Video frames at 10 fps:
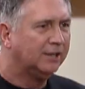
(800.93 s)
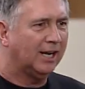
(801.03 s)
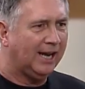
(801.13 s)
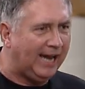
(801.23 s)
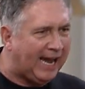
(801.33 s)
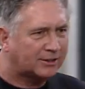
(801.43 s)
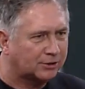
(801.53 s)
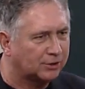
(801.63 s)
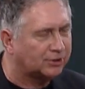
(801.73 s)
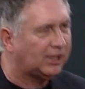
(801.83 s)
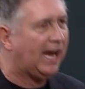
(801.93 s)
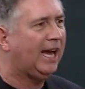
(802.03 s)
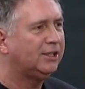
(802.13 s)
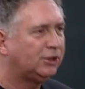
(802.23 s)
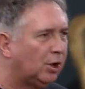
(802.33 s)
to
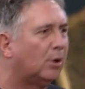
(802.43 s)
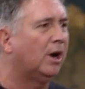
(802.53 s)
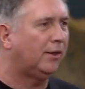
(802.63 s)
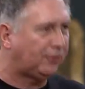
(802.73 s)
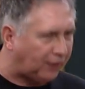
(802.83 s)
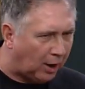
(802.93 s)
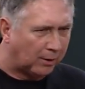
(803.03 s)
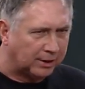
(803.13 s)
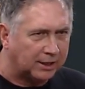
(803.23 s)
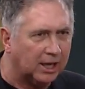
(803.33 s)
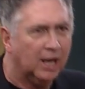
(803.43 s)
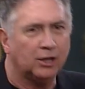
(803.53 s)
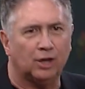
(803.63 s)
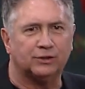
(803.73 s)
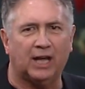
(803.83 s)
exercise your authority
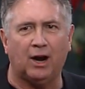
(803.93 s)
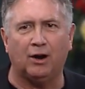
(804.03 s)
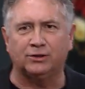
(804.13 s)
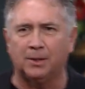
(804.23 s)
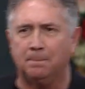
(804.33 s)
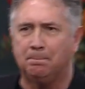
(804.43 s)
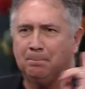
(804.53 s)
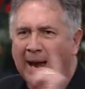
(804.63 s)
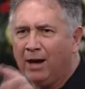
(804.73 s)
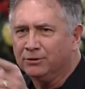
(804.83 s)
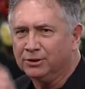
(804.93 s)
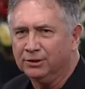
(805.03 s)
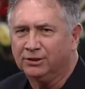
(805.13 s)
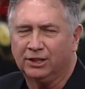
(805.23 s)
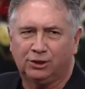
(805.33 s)
because there are some
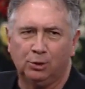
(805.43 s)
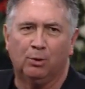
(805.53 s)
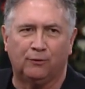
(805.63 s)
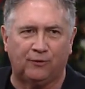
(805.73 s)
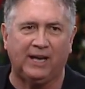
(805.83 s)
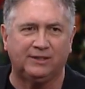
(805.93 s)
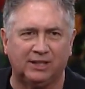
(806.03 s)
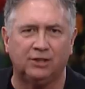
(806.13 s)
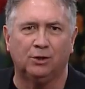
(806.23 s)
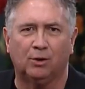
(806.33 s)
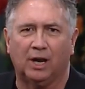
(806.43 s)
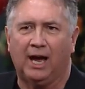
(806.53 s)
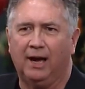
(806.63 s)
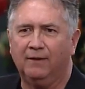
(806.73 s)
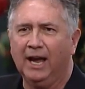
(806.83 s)
mountains that you will face in your
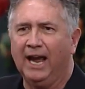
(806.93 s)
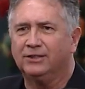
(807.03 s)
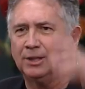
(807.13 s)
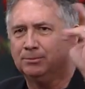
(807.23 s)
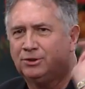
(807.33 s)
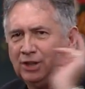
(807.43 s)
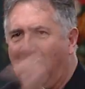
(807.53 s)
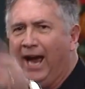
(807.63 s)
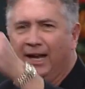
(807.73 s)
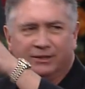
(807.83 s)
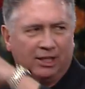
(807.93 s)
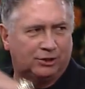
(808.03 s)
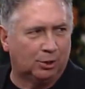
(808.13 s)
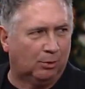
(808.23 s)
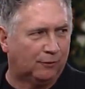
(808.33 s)
life and some giants
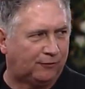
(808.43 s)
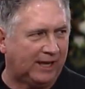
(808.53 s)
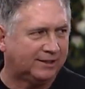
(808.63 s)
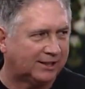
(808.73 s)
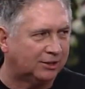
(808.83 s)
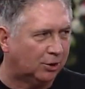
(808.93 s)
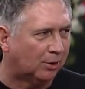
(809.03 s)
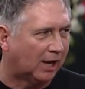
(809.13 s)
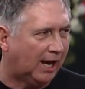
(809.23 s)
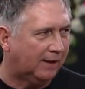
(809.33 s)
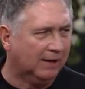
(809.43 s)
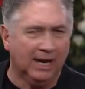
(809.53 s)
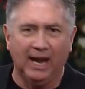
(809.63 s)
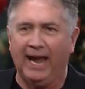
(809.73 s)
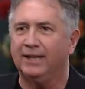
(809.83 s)
that you will face in your life,
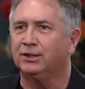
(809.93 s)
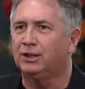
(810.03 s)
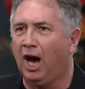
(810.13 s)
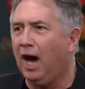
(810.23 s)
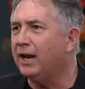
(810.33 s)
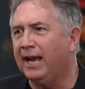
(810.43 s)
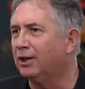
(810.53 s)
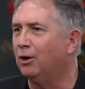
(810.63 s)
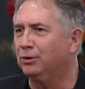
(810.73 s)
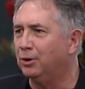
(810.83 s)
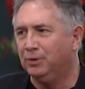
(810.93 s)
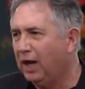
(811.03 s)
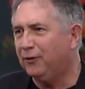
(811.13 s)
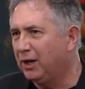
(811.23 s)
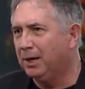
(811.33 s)
and God ain't going to do
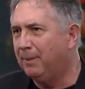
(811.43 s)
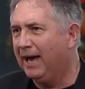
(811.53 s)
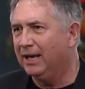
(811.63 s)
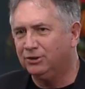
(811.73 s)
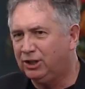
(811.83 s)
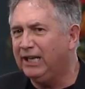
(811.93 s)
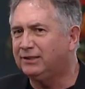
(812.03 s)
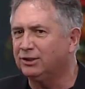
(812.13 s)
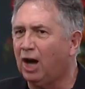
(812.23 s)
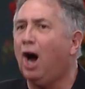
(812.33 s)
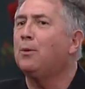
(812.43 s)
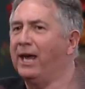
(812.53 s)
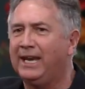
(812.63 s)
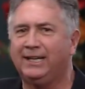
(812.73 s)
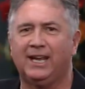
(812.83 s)
nothing about it. Jesus
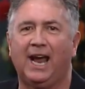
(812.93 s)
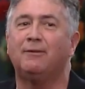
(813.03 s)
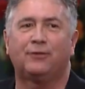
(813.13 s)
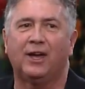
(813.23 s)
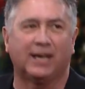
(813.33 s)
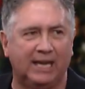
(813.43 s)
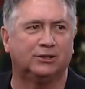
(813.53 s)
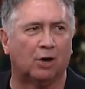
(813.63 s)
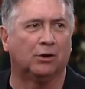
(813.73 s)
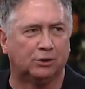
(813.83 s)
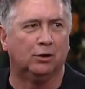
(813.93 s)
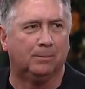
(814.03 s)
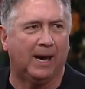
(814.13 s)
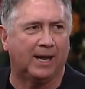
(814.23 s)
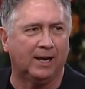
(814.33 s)
already did everything he's going to do
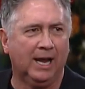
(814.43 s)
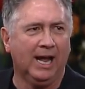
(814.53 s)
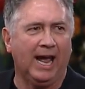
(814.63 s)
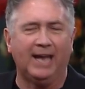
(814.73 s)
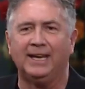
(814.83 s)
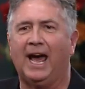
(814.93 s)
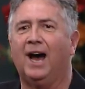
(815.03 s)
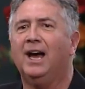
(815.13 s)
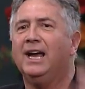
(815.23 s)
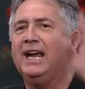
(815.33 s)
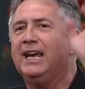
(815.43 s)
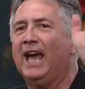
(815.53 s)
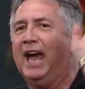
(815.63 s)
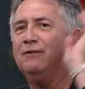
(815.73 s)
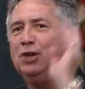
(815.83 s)
about it, and now he
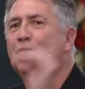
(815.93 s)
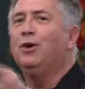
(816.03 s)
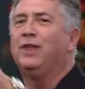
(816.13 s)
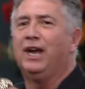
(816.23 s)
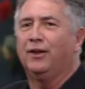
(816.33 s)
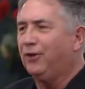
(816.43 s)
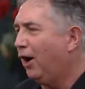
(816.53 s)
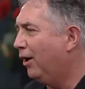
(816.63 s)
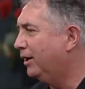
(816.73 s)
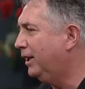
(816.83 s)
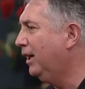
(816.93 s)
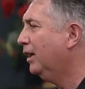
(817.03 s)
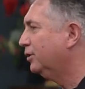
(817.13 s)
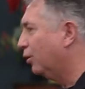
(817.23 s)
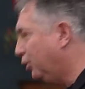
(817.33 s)
gave you the authority,
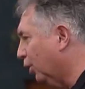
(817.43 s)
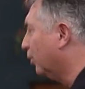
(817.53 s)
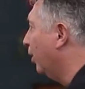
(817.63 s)
so you're